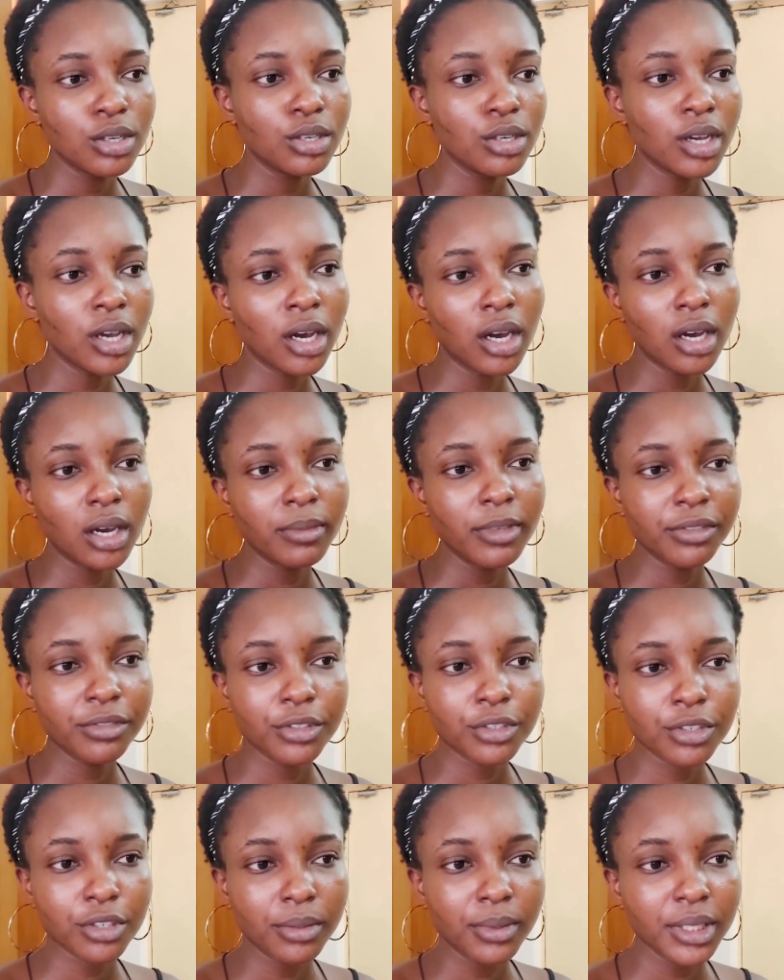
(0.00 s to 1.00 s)
If
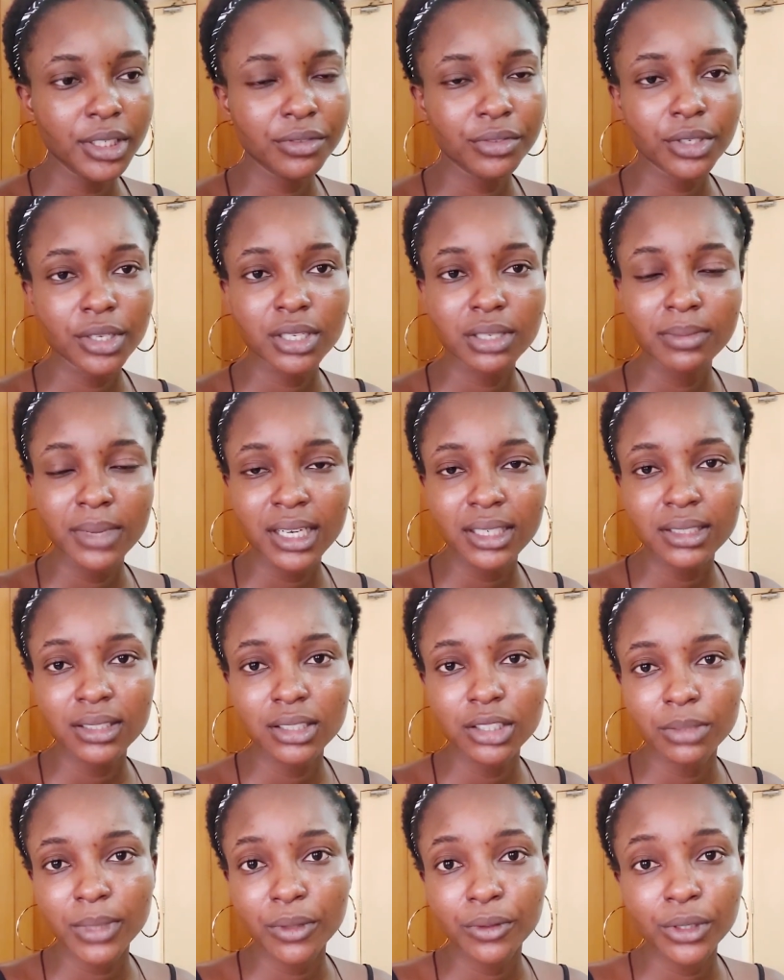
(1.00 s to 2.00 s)
you're
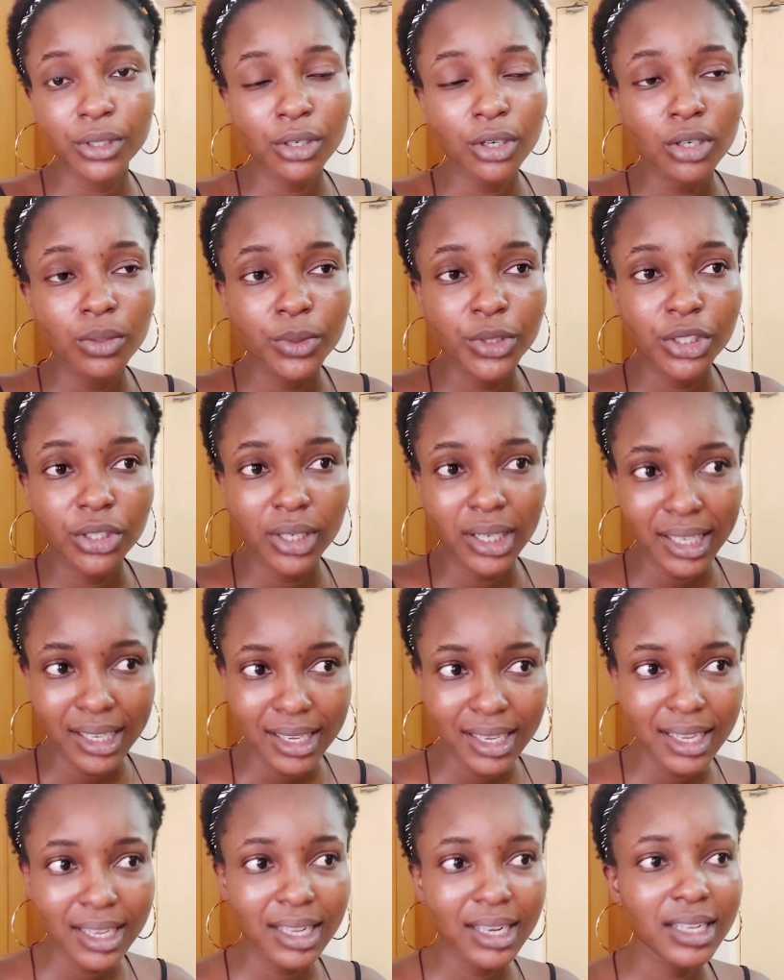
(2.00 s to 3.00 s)
asthmatic, you might want to come with your
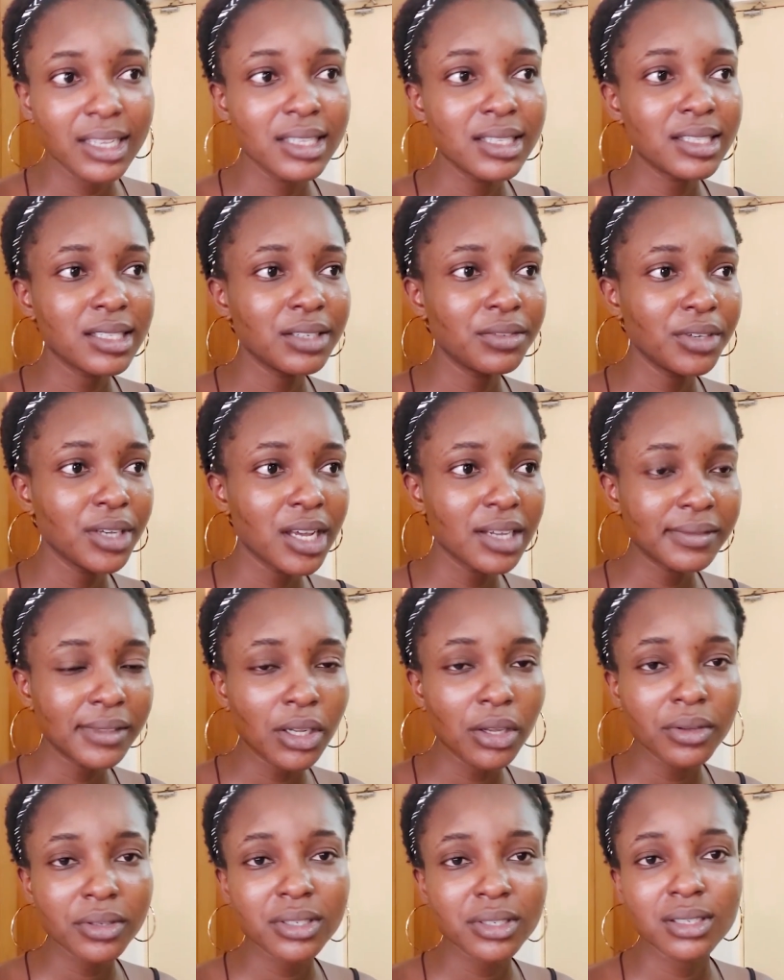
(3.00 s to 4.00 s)
inhalers. If you have
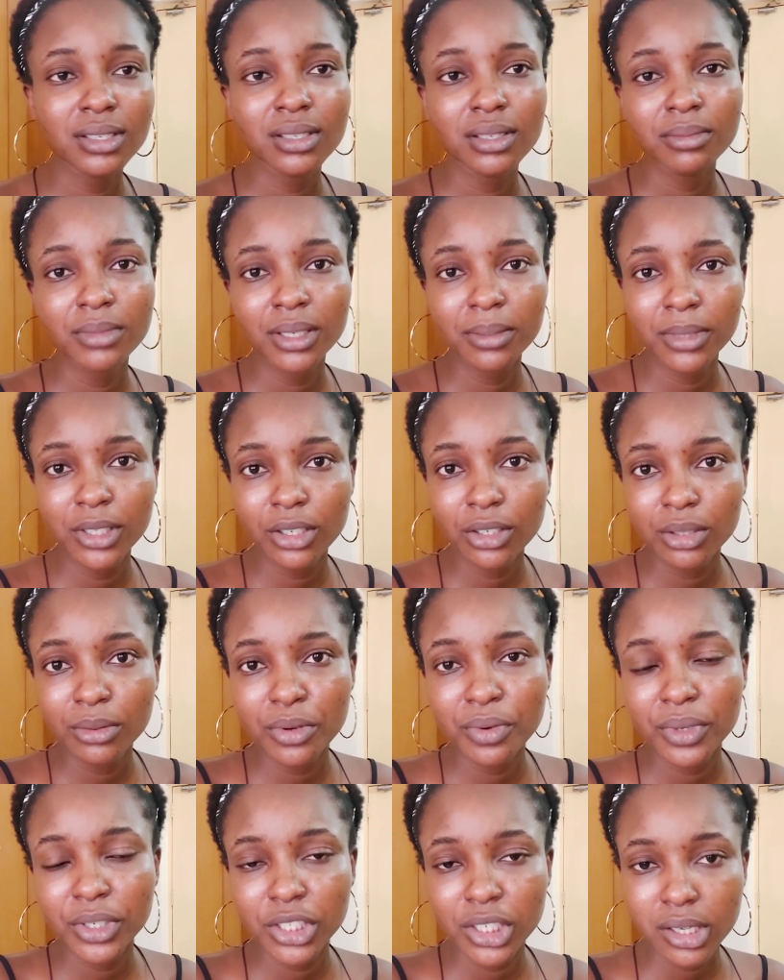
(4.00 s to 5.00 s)
ulcer, maybe you're
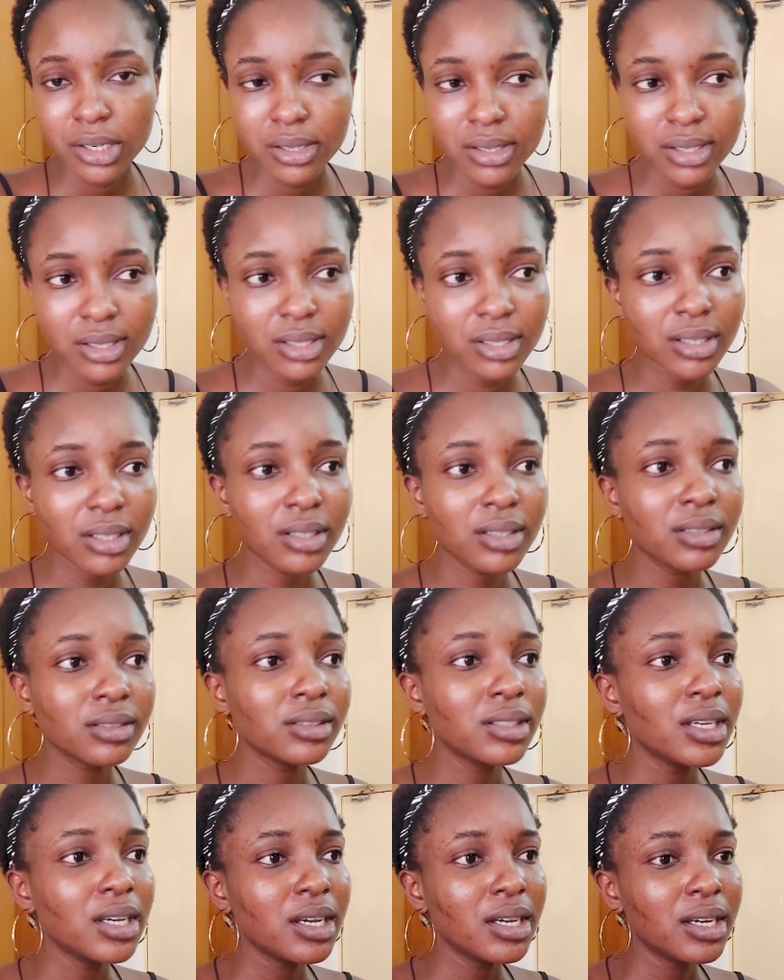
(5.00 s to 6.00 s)
coming with
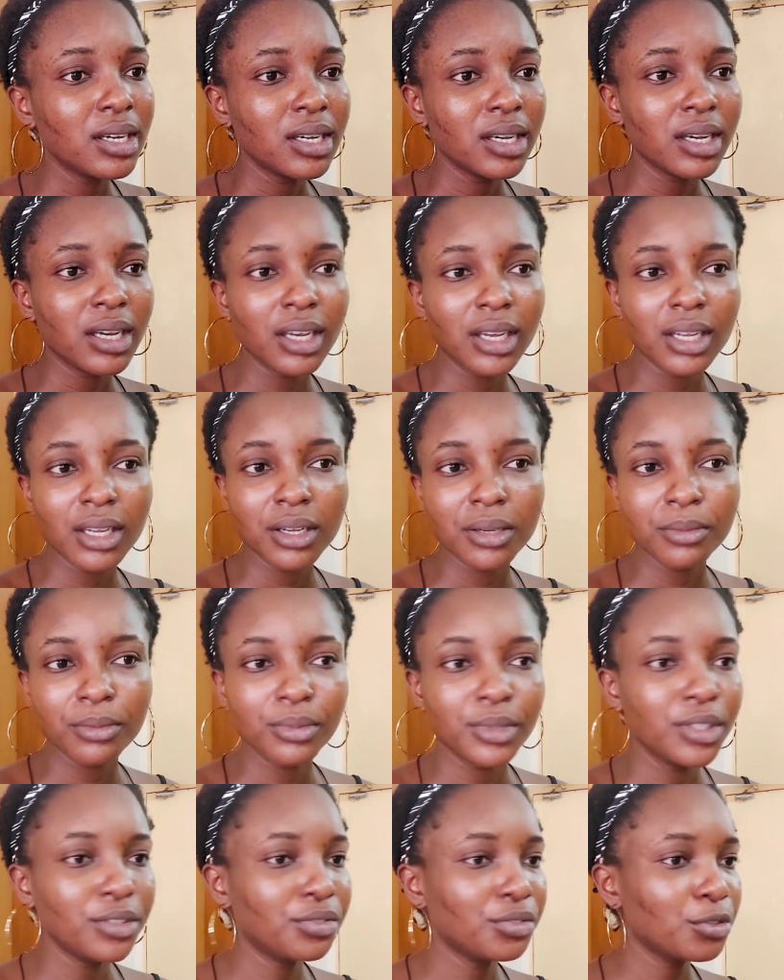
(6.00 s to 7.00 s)
Gelocil.
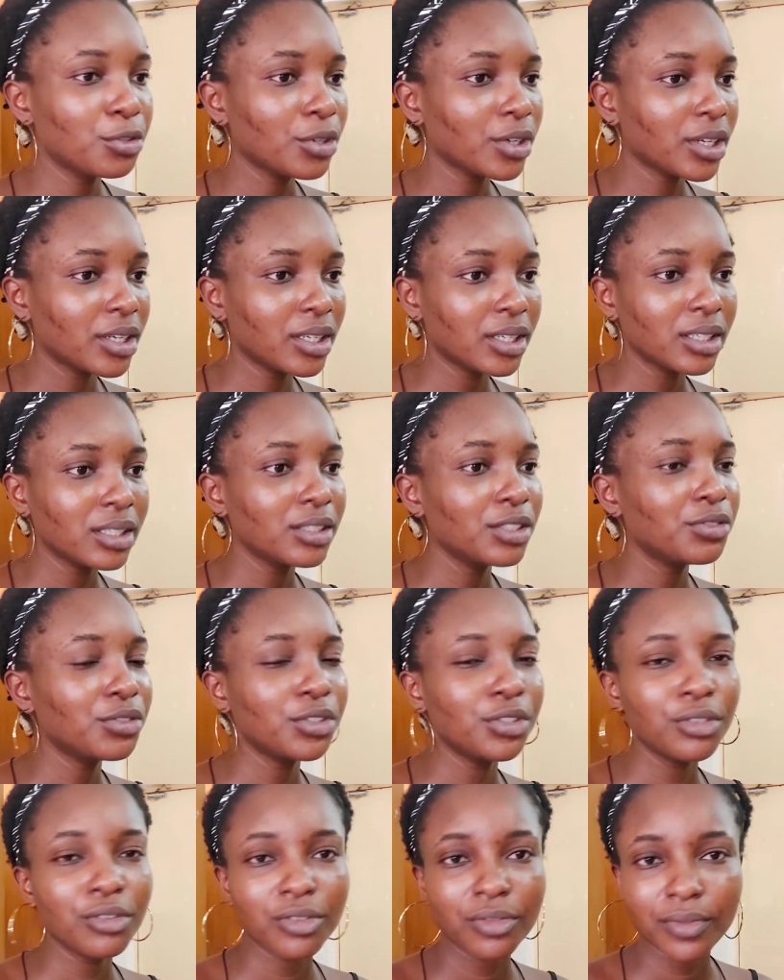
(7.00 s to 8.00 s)
If you
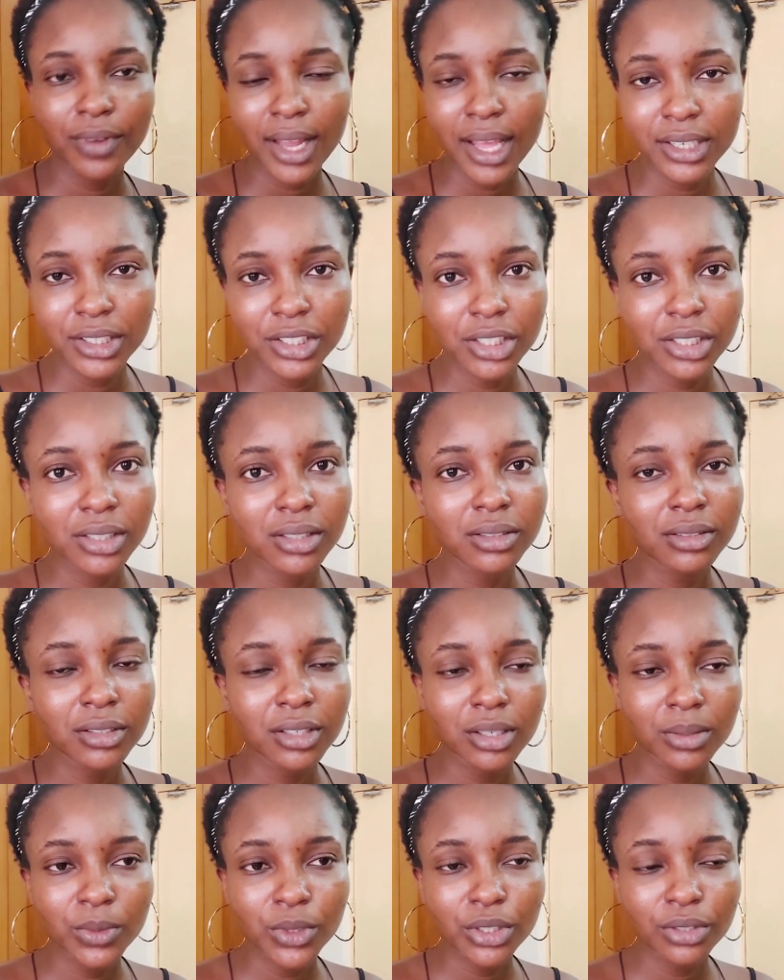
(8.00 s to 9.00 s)
use Flagyl,
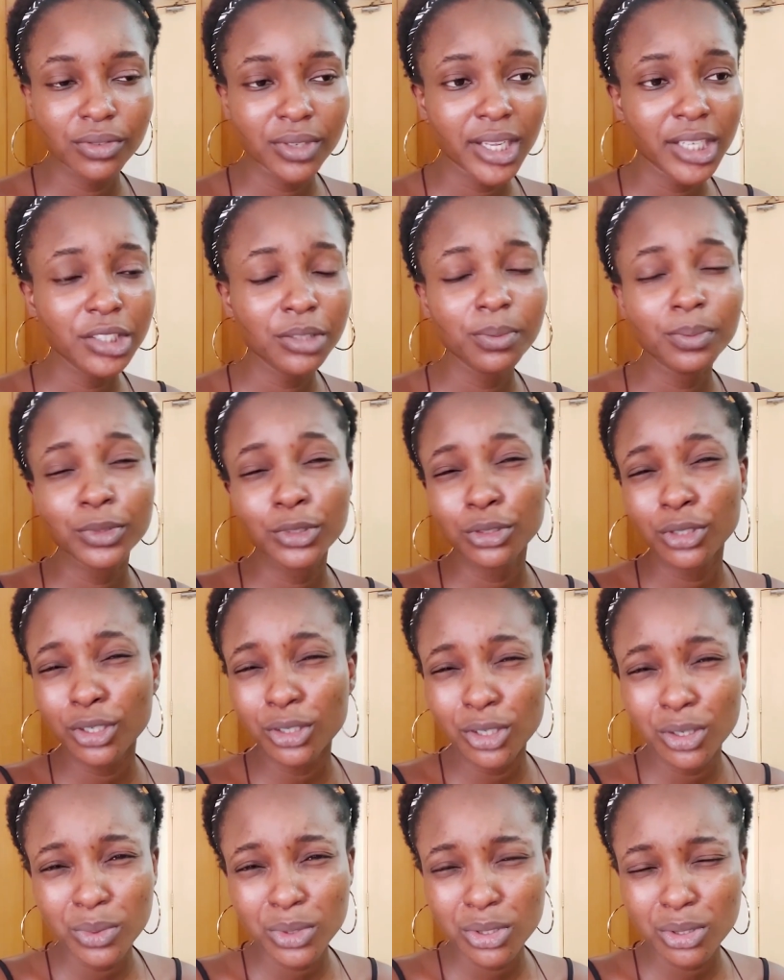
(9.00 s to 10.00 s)
come with your Flagyl. Do not
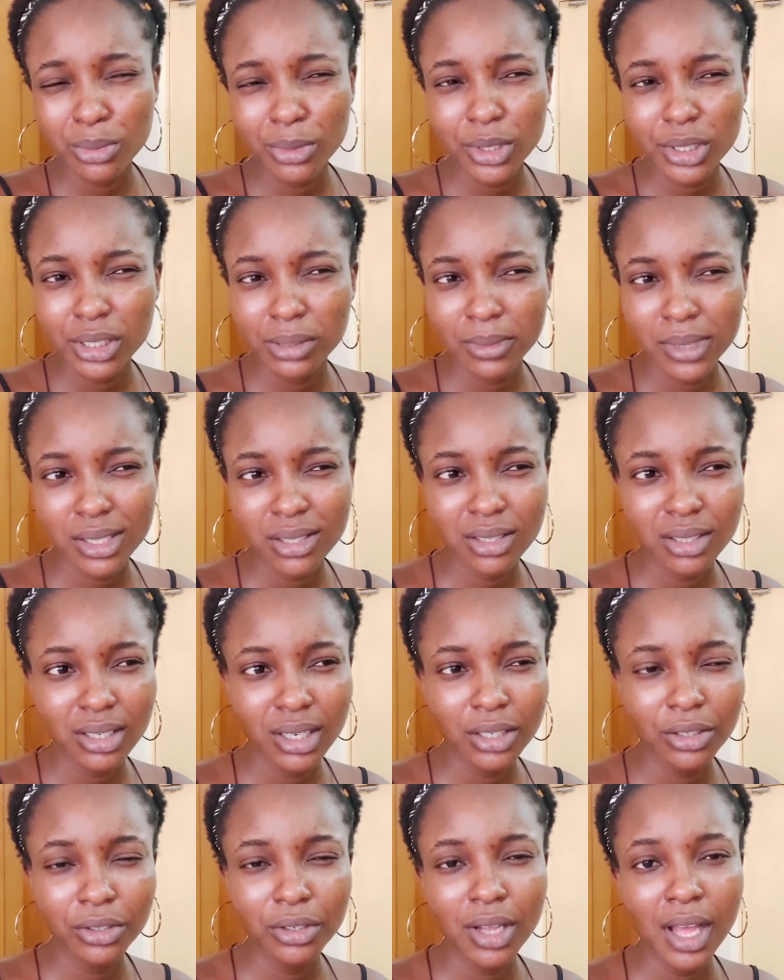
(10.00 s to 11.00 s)
come with so much medicine.
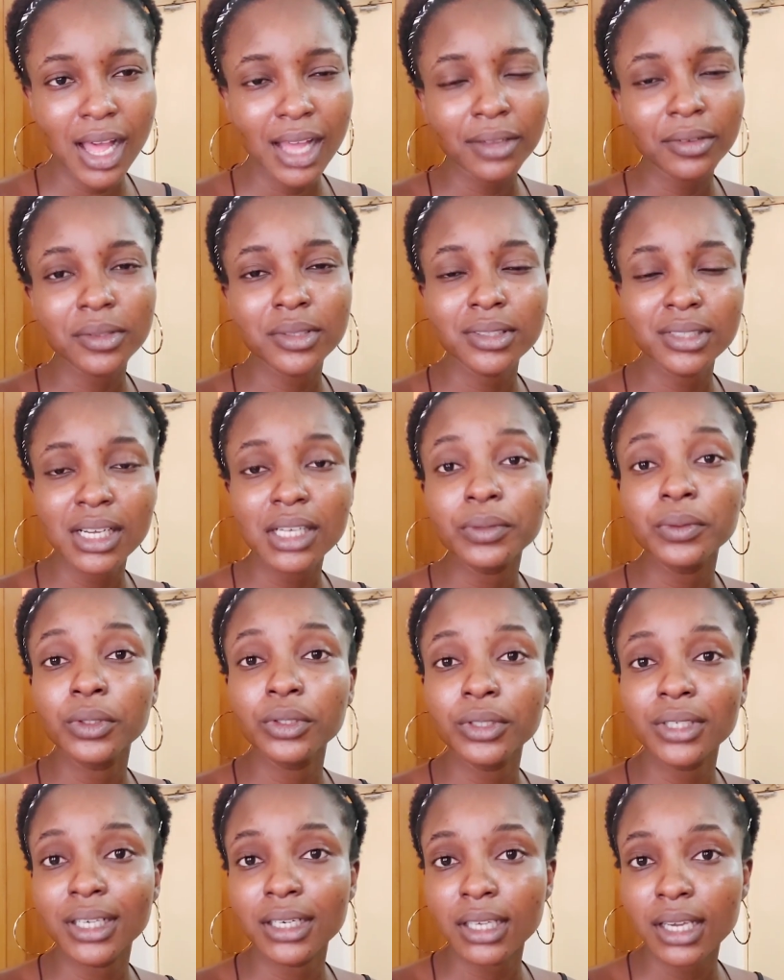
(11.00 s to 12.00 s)
I don't know how that will
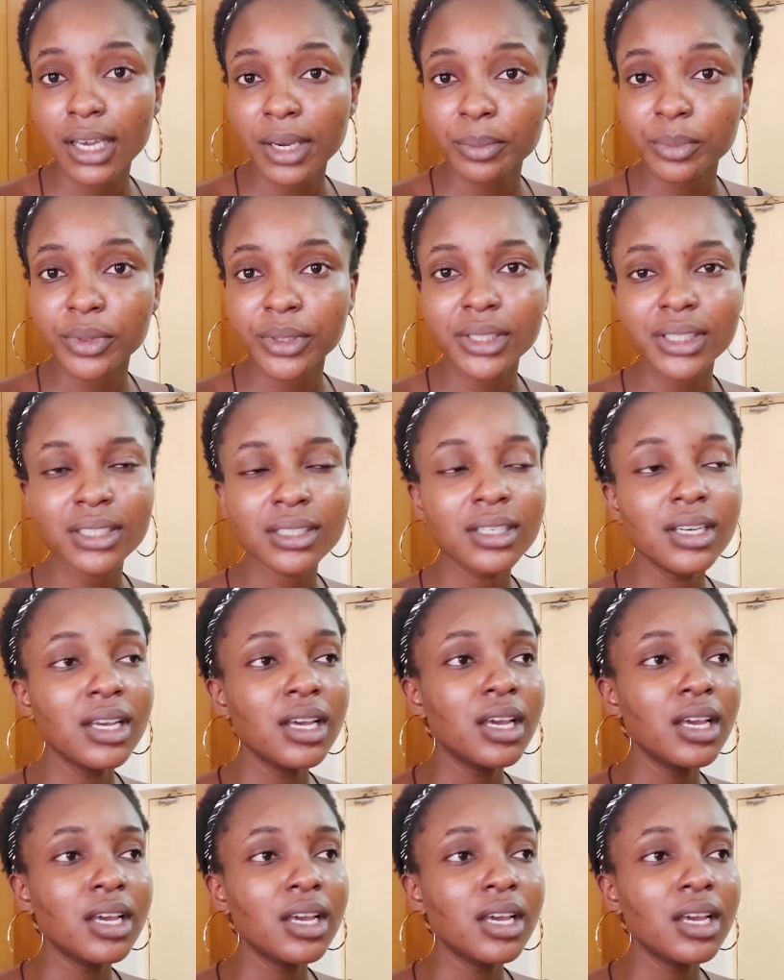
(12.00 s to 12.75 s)
look at the airport.